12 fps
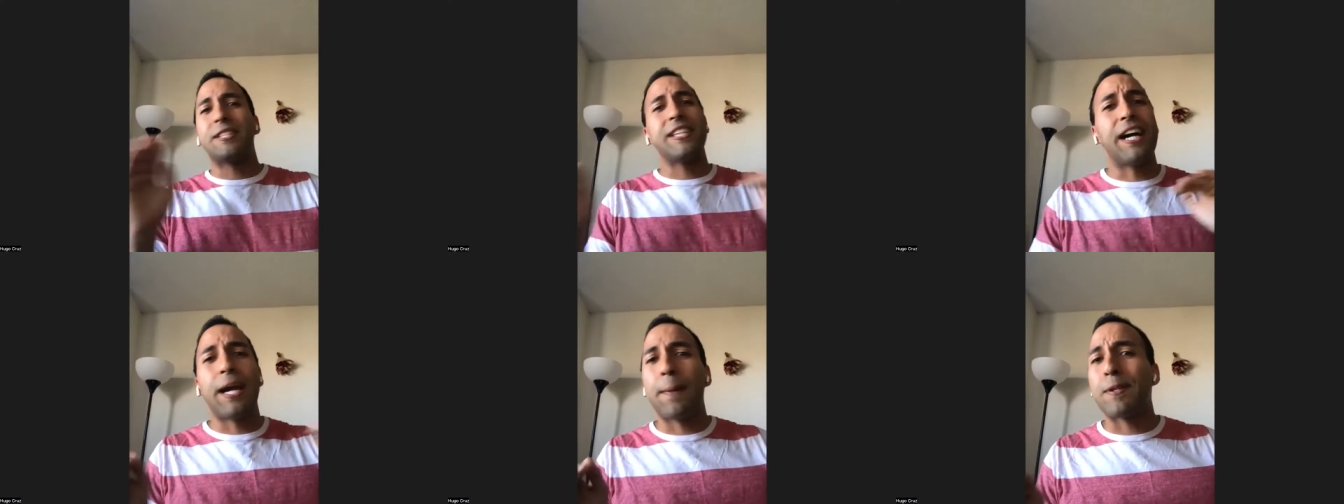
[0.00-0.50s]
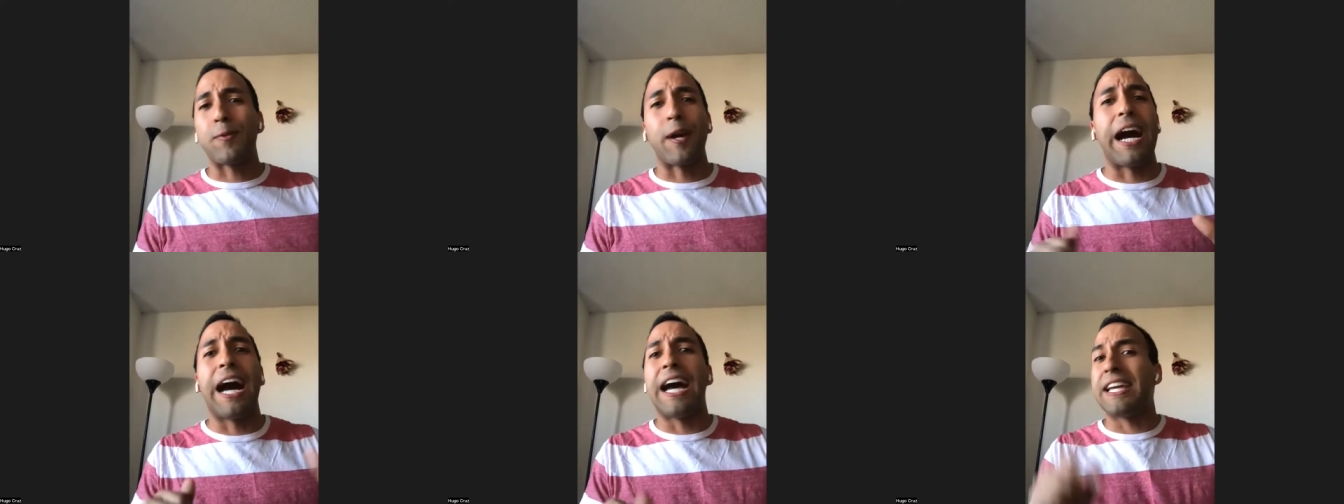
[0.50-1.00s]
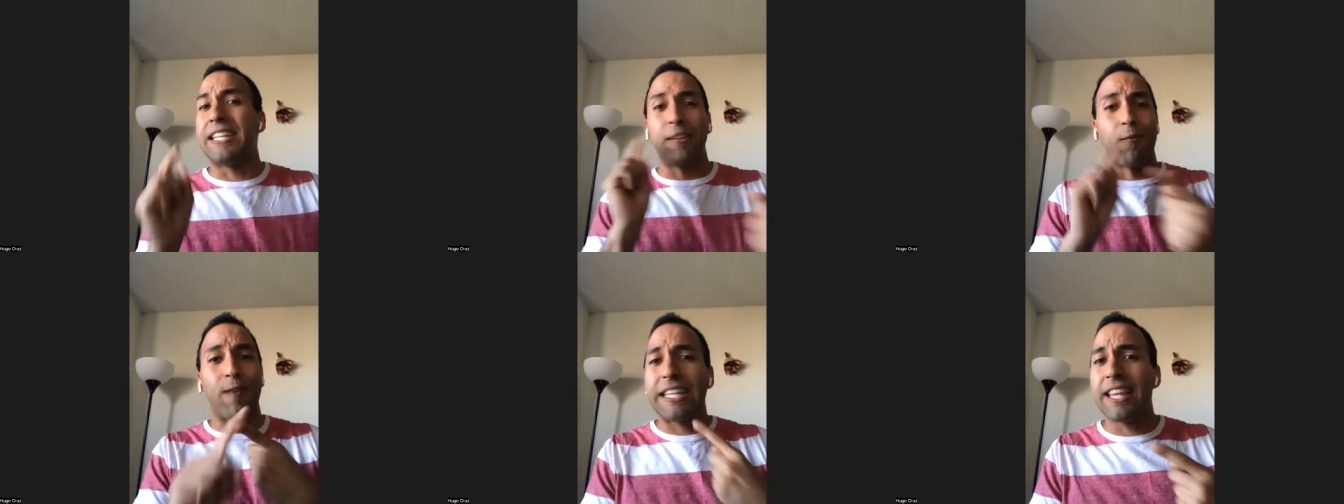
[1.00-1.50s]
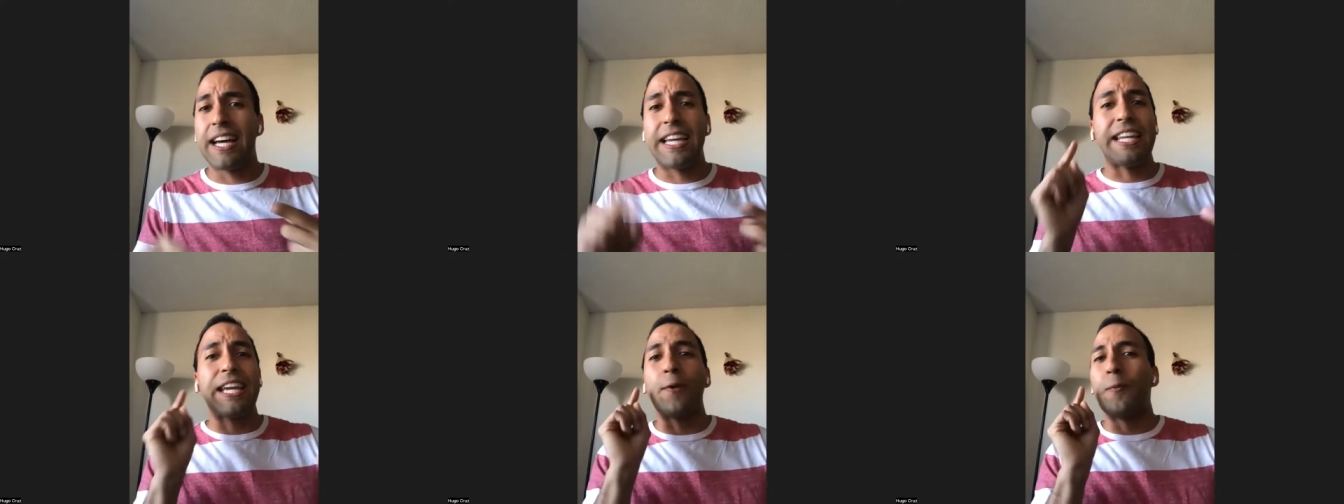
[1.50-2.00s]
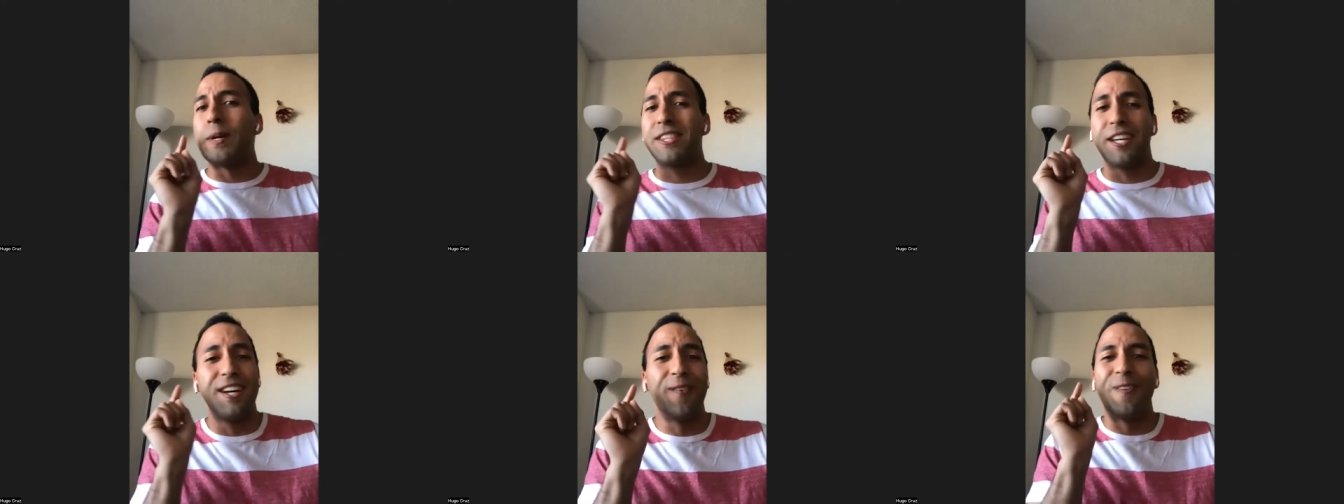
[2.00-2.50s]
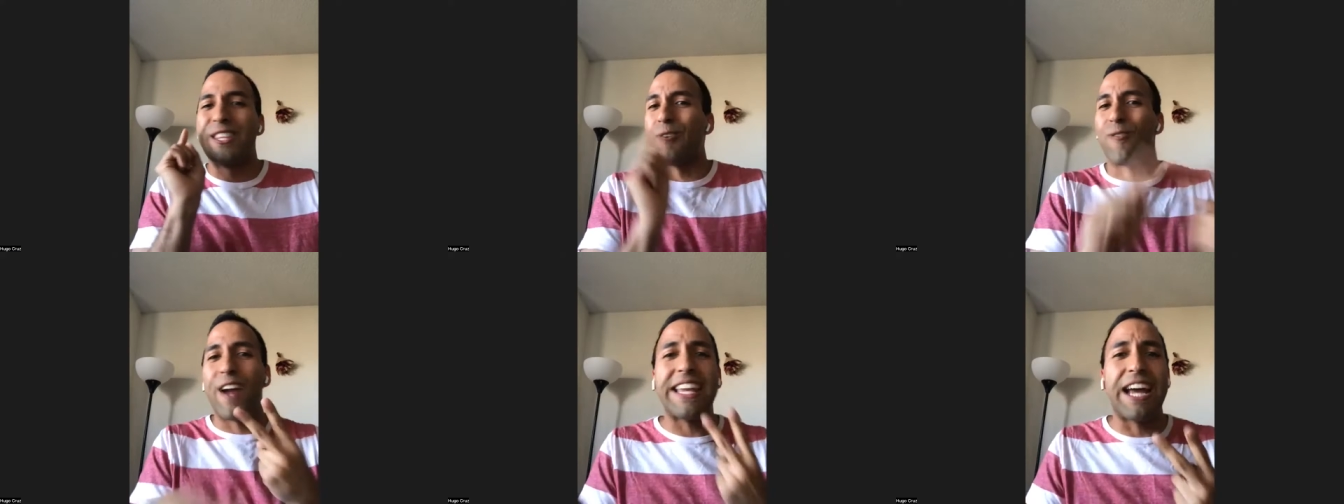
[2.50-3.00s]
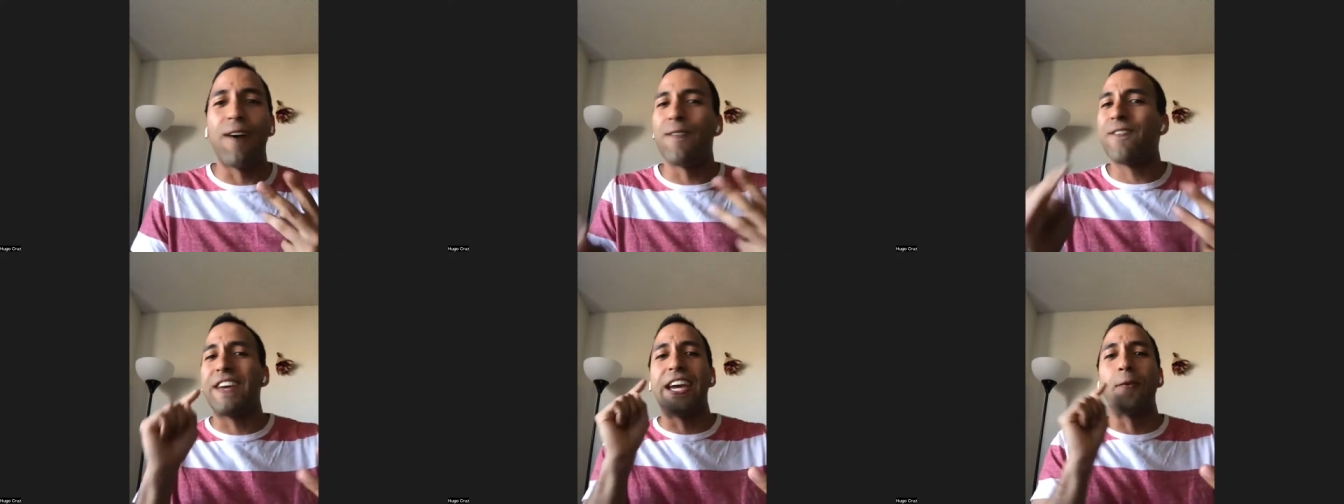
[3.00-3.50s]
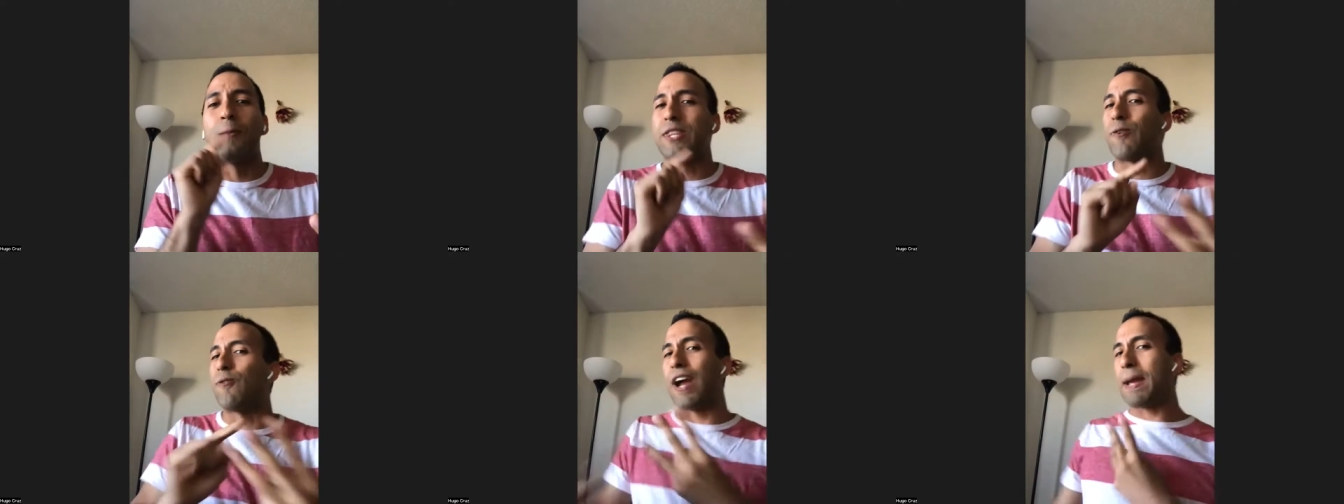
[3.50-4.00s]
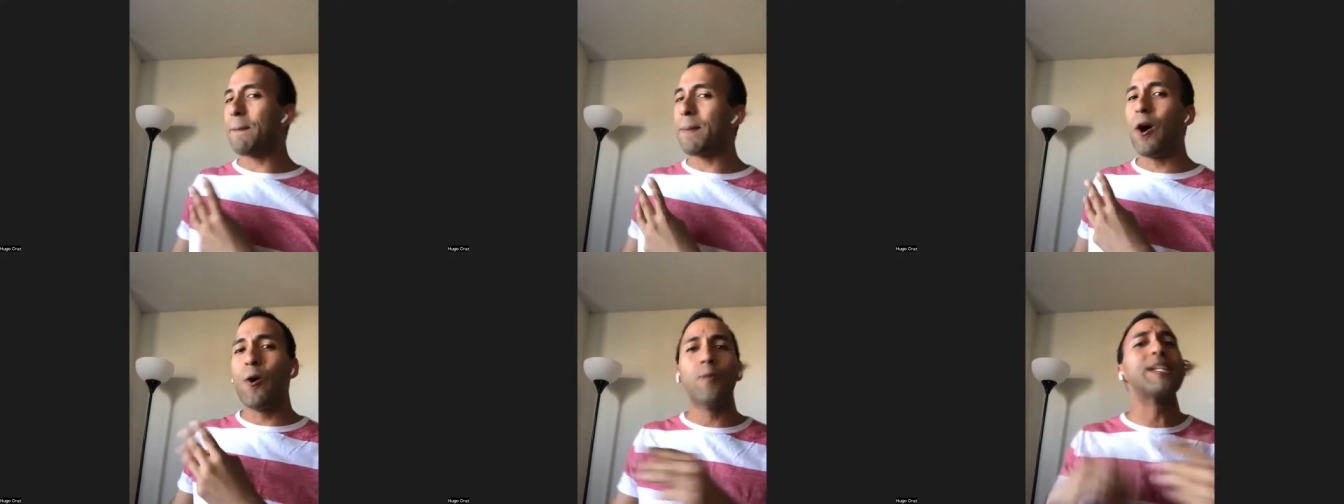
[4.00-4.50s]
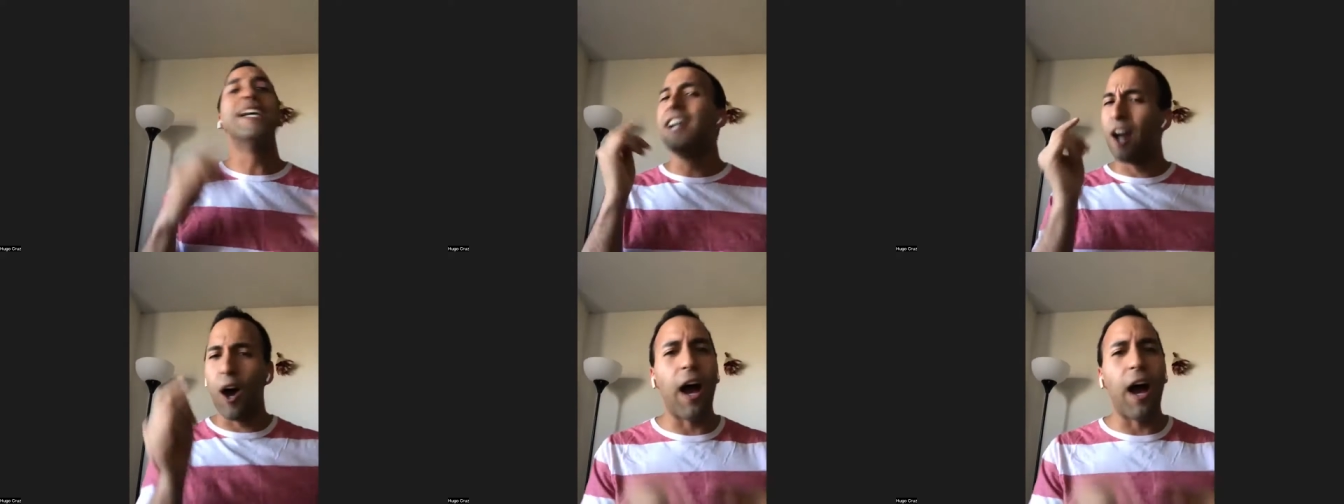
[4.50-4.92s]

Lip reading: times where I in the right lighting with with the right outfit, with the right pose, uh,